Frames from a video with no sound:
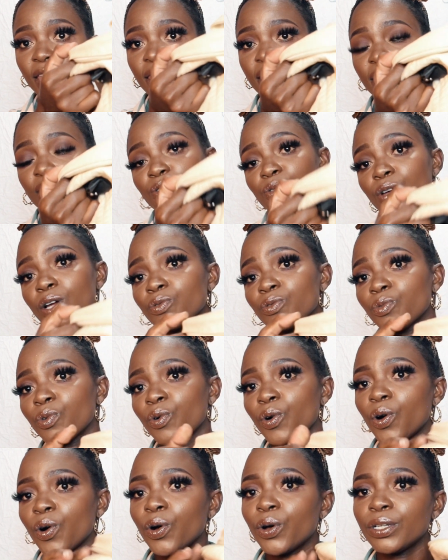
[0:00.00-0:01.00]
This one
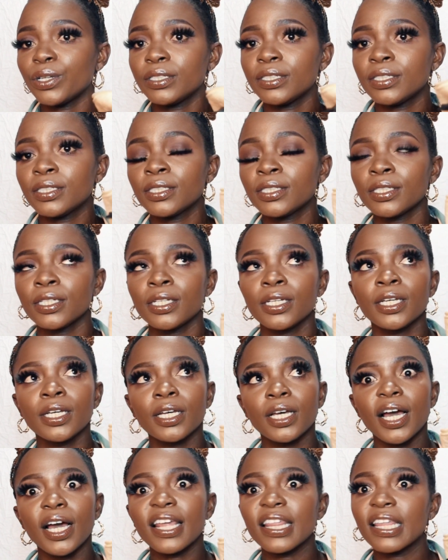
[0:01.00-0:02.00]
was,
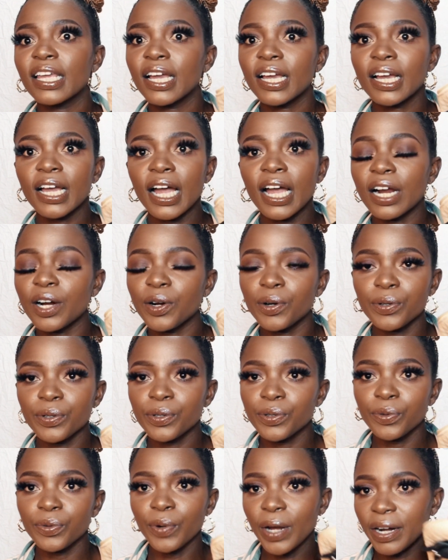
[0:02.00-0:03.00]
I think, around
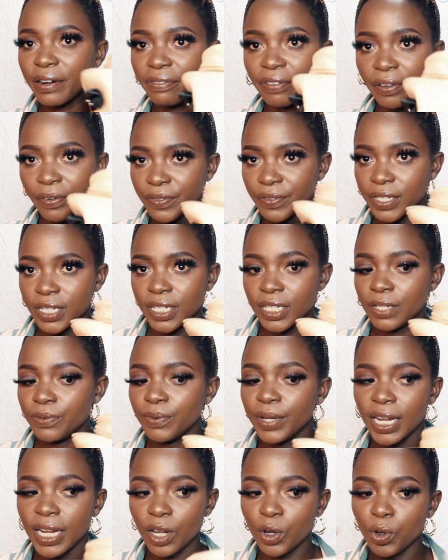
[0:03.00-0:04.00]
150
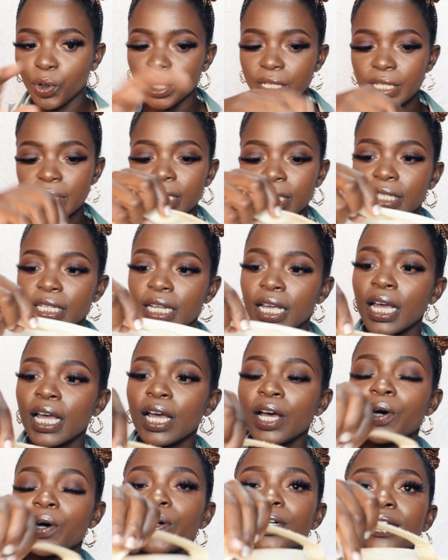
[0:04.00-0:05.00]
when I got it.
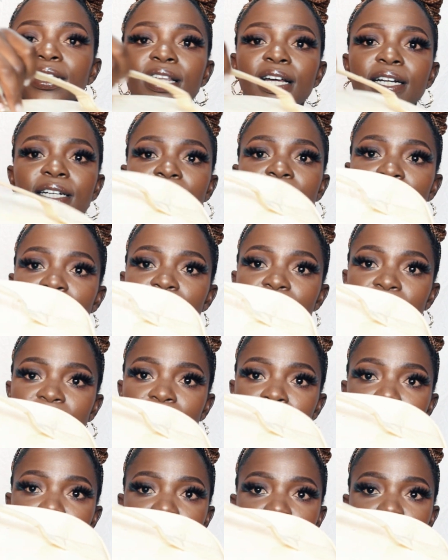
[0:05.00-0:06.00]
Only that now it is a
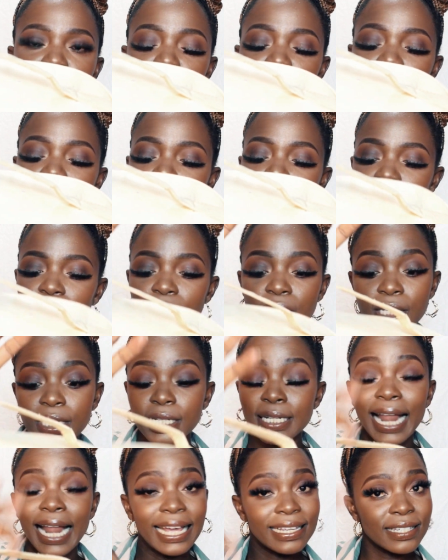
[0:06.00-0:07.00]
bit weak. It's
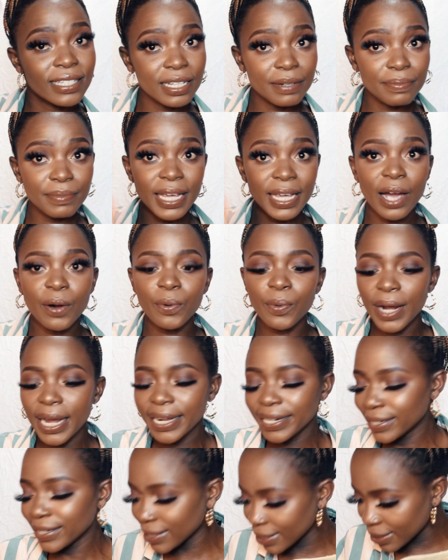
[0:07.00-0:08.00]
lasted me a while.
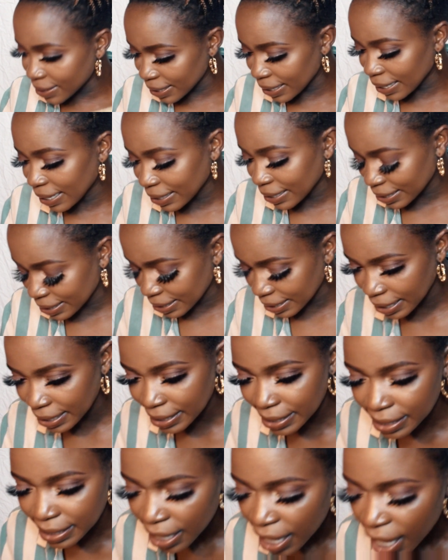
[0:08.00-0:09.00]
It still exists.